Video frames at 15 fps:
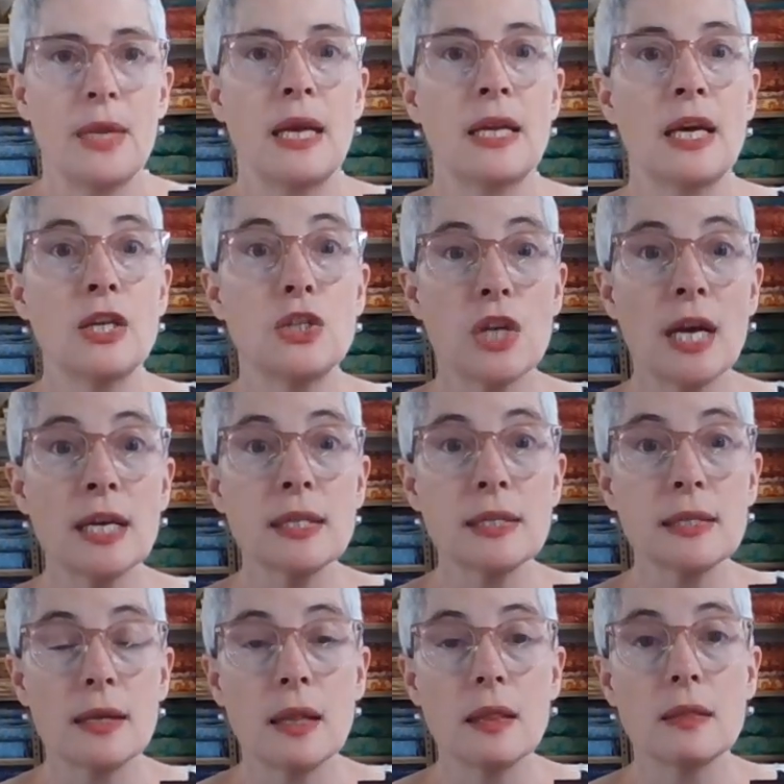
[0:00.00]
And I
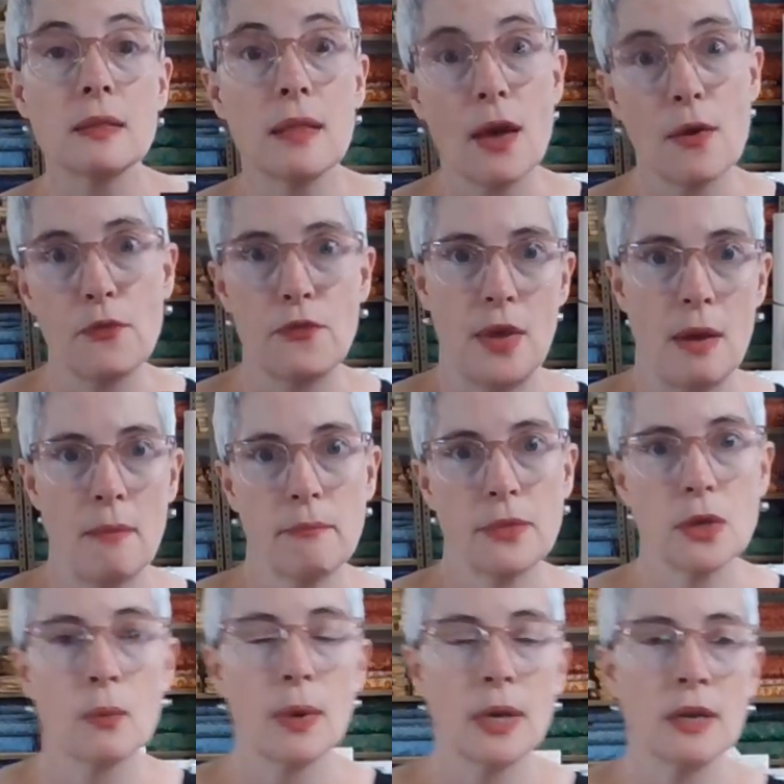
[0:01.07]
just love them.
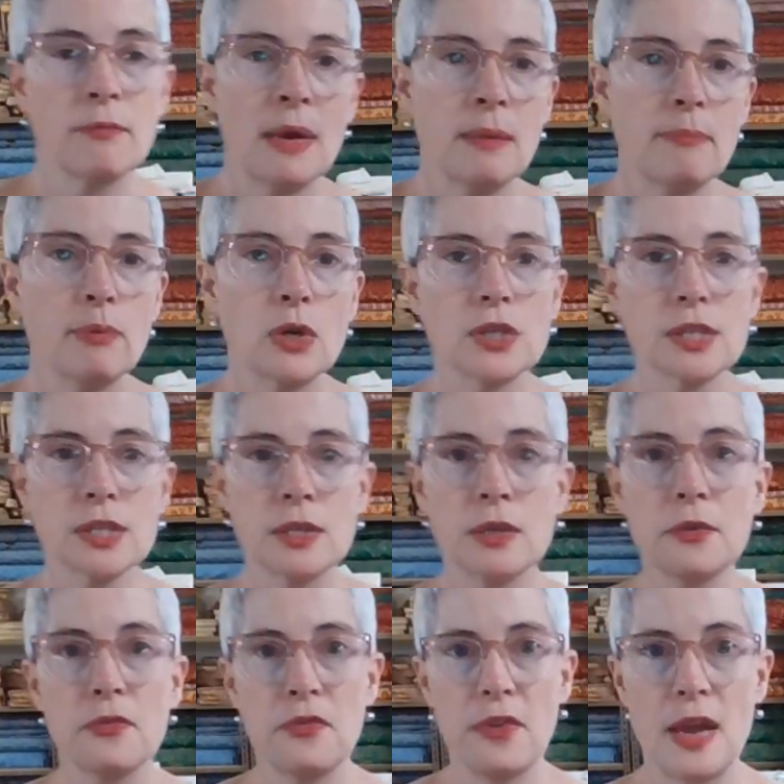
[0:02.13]
They're one of my
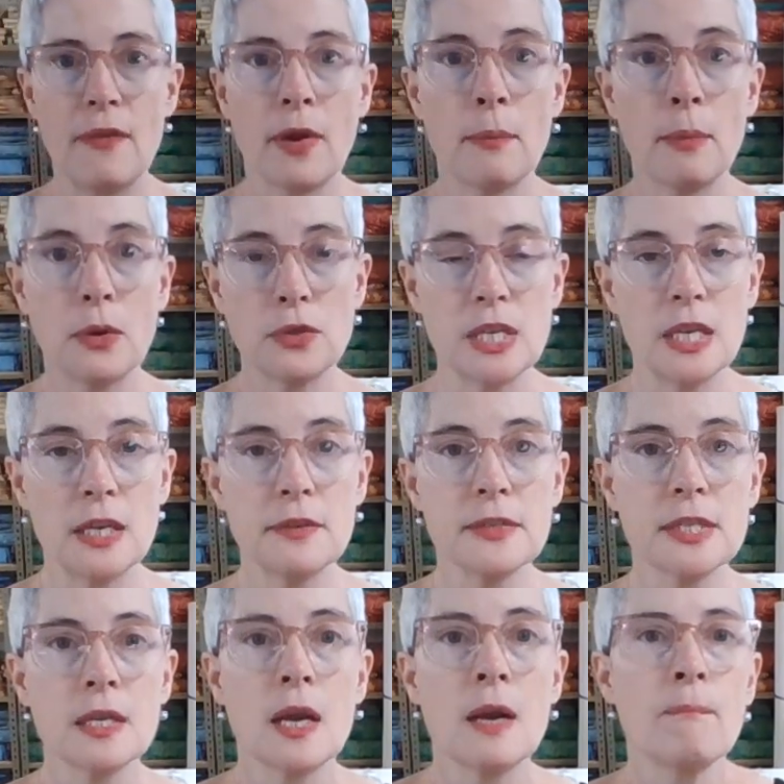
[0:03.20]
personal favorite
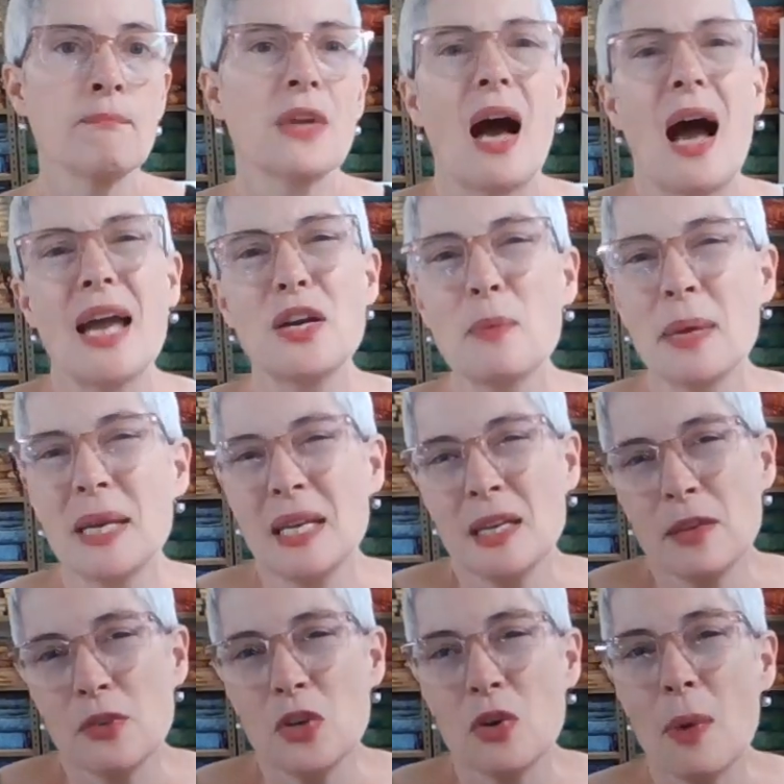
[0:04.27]
motifs. I don't know about
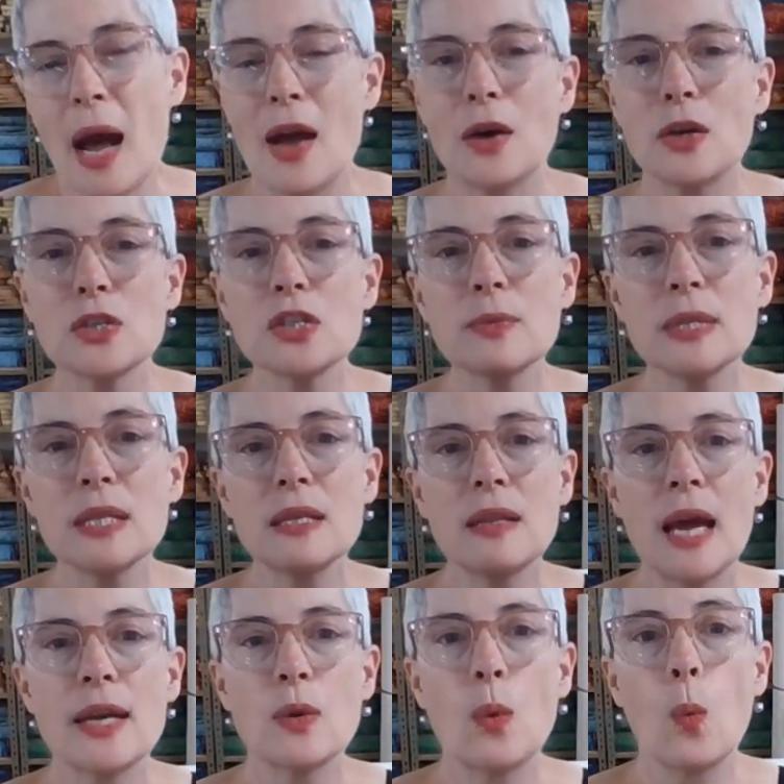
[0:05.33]
any of you. I also really
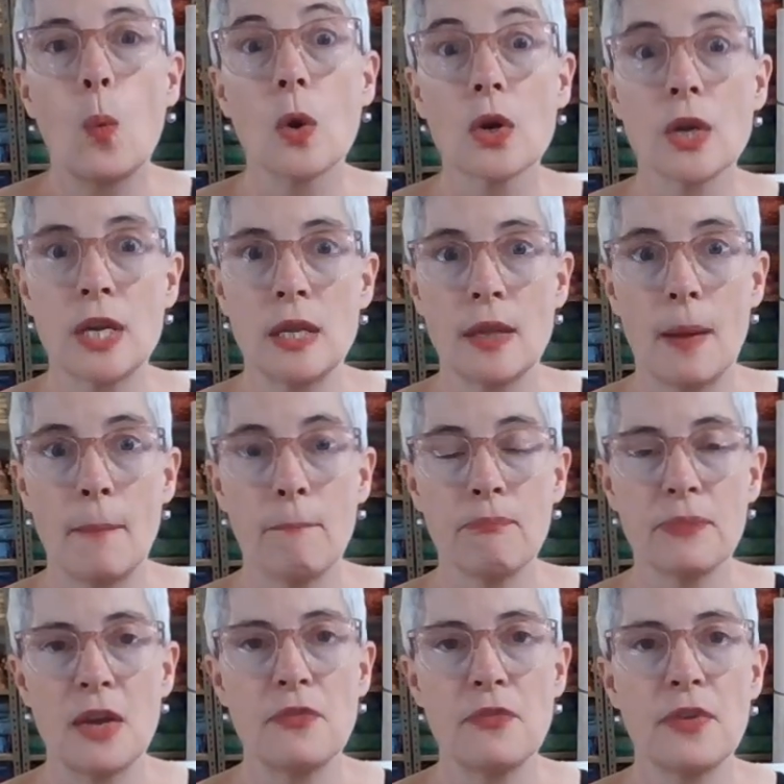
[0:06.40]
like working them.
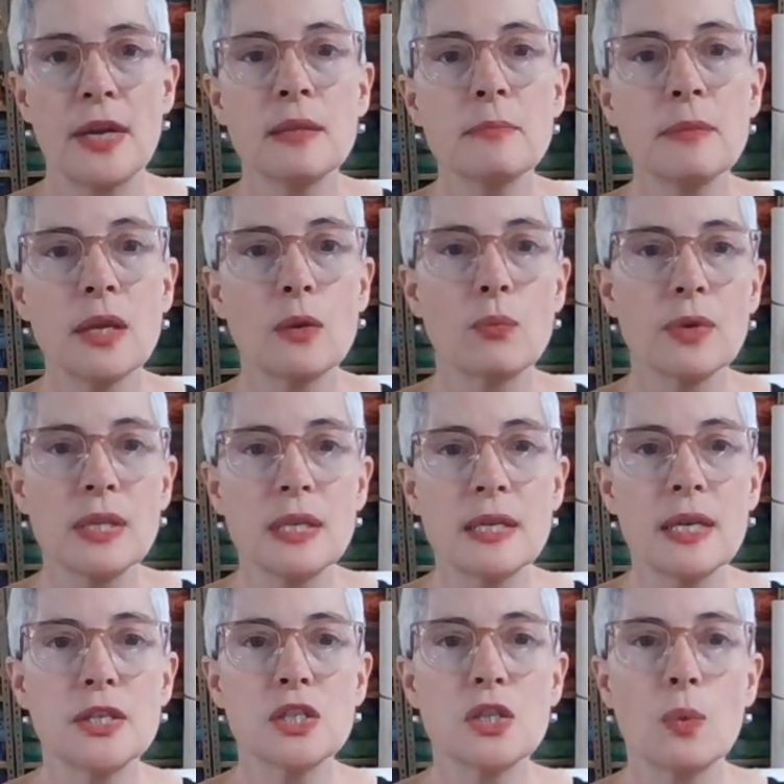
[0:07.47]
I find them like really
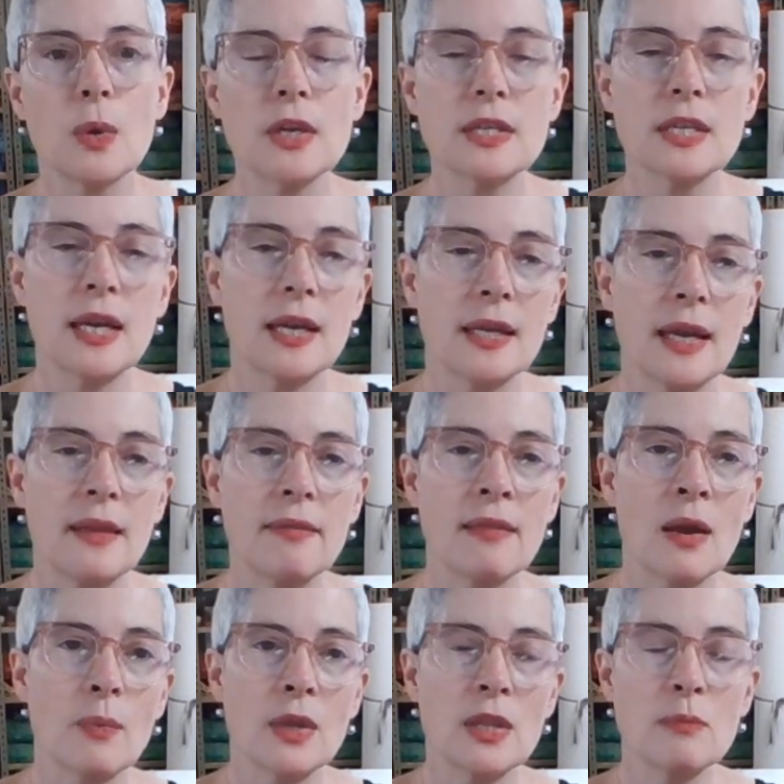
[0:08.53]
nice to work, to kind of get in
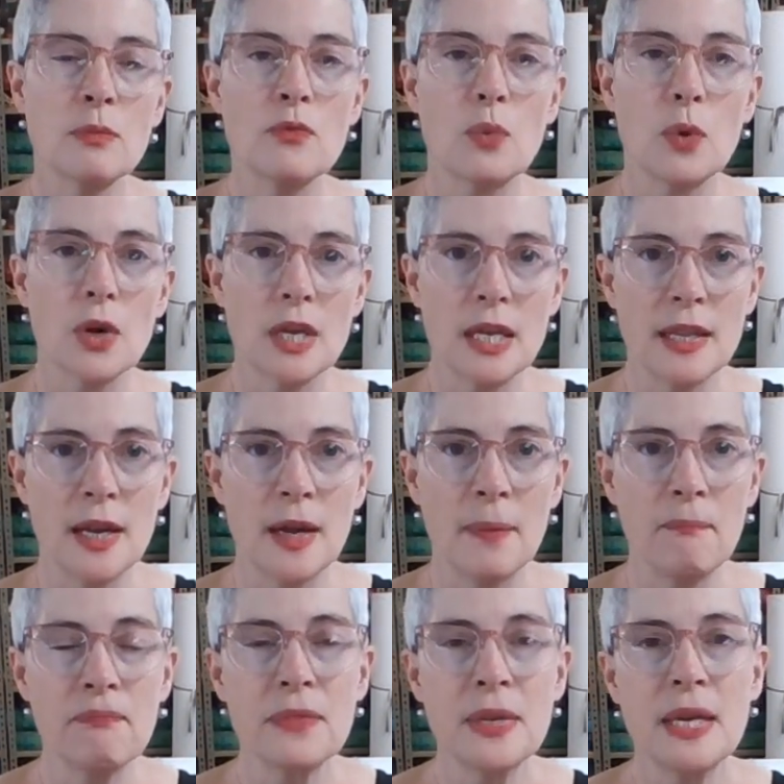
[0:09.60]
that rhythm of working
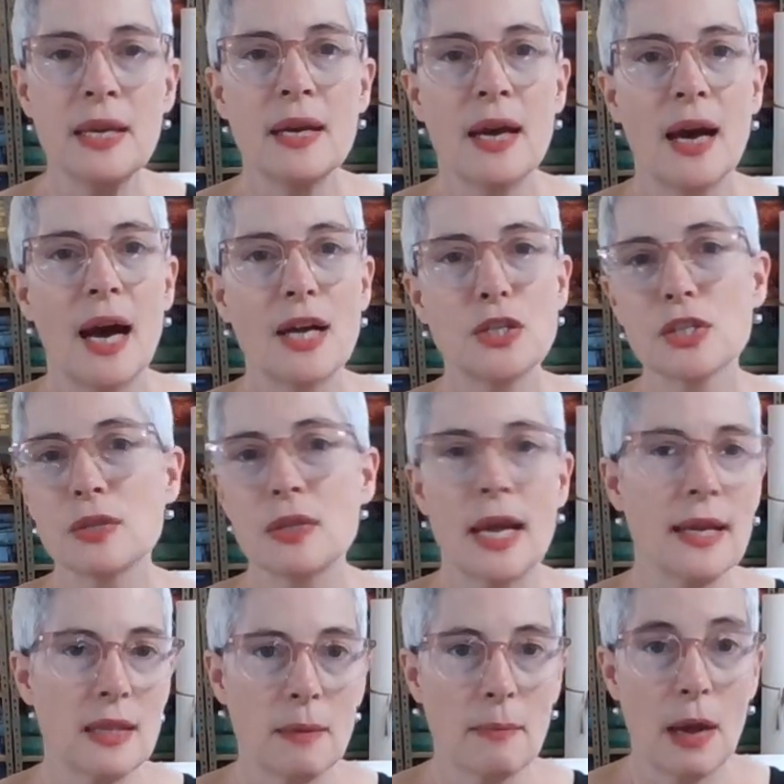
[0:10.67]
them. I just
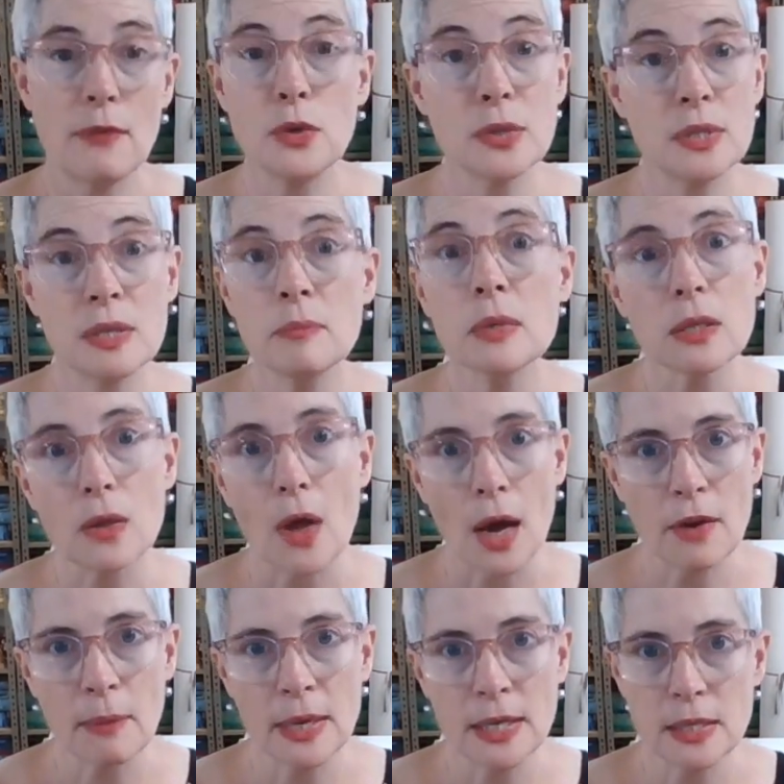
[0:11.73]
like them. I've used them in a
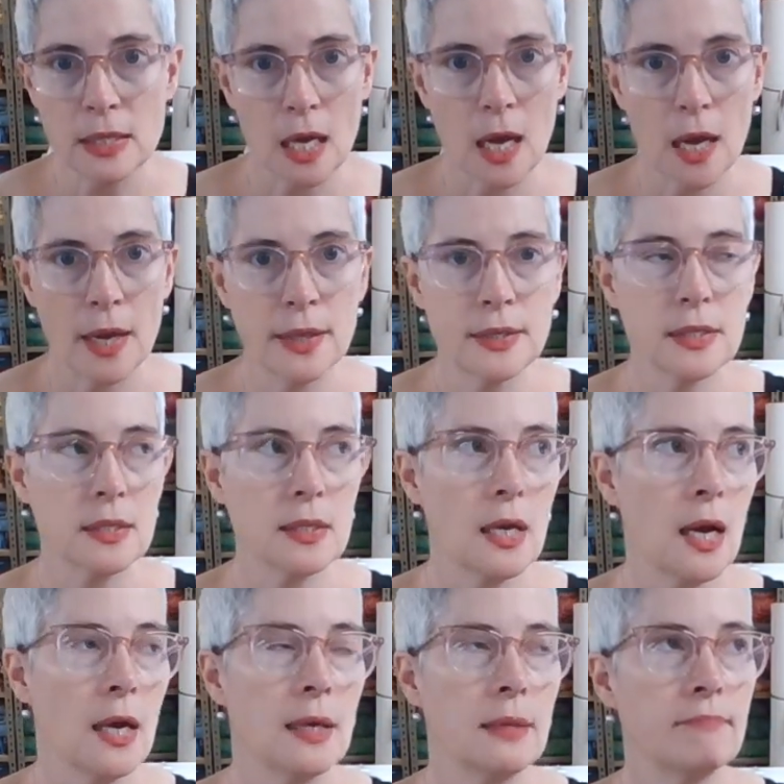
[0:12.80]
lot of my designs.
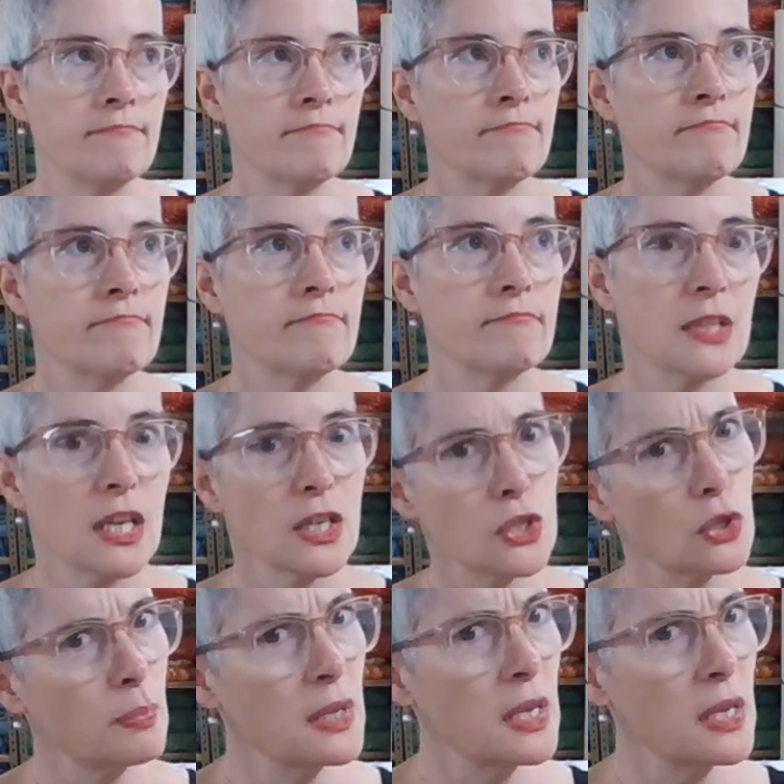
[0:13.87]
Celestial